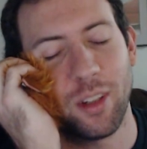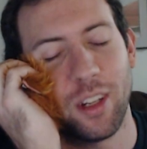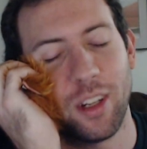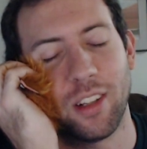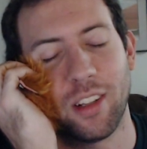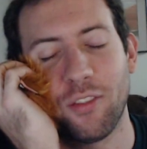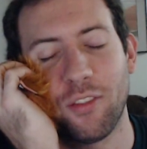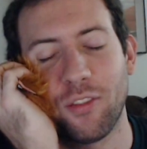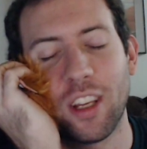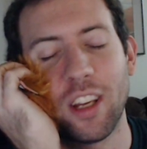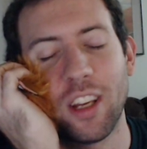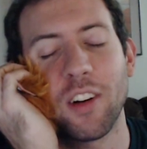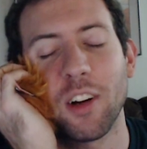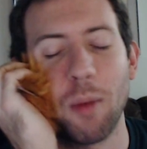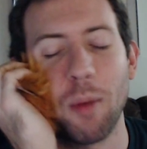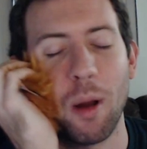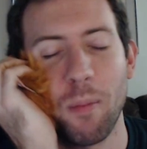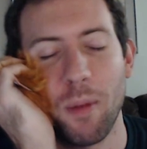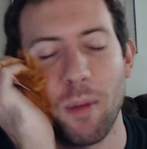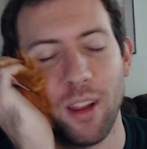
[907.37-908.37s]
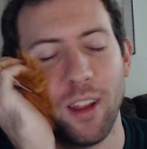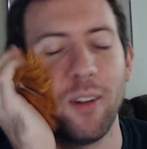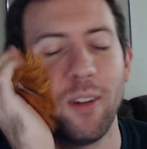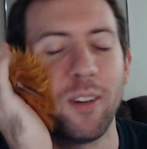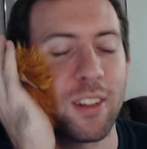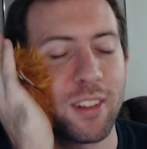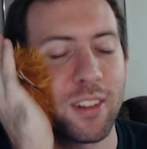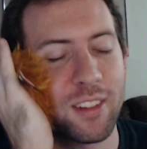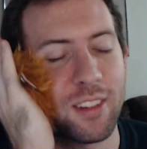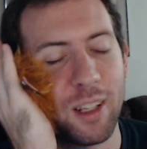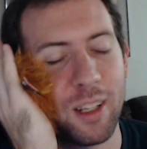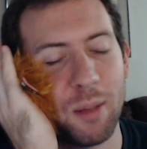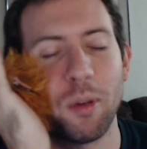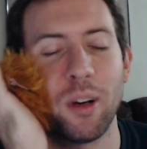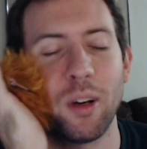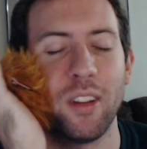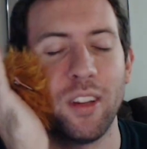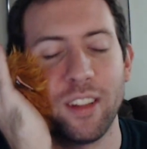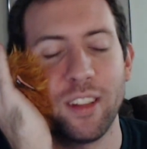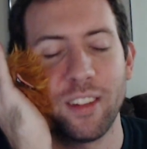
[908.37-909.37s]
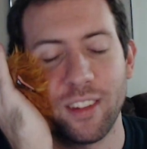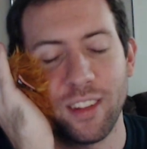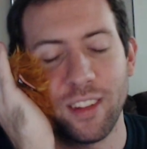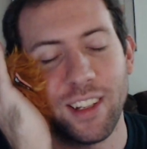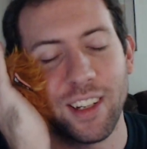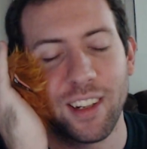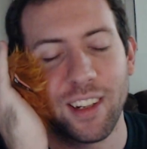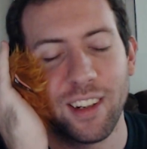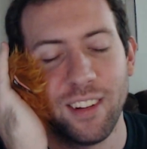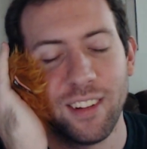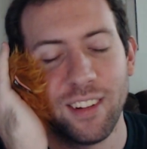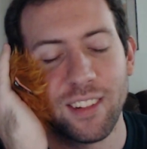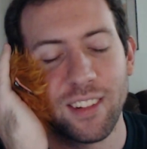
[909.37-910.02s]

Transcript: I'm gonna get rid of my pillow and just sleep on this thing.